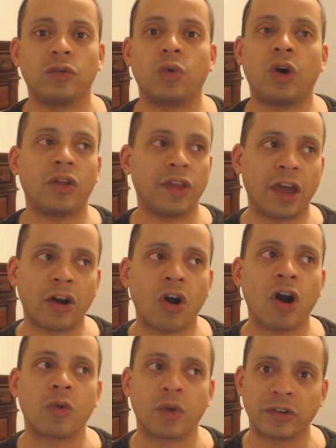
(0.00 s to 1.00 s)
Well, they get a
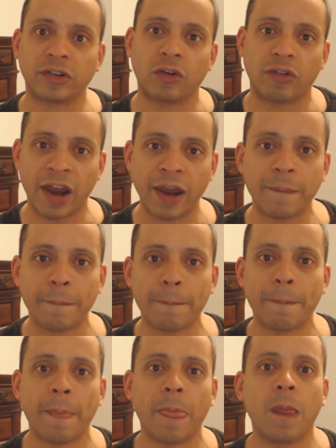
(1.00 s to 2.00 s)
hardware sale, right?
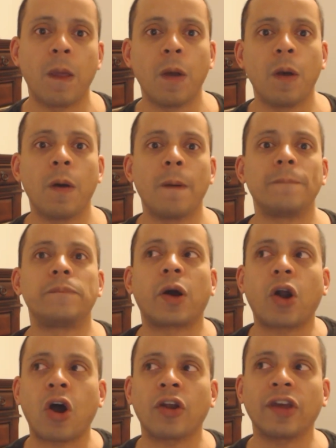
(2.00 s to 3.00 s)

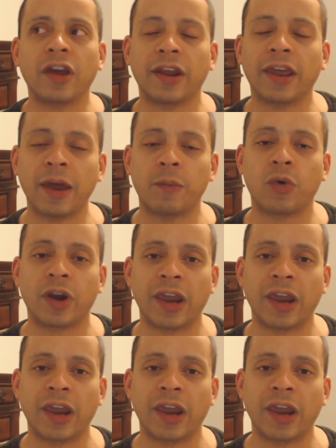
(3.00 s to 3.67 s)
But are they going to get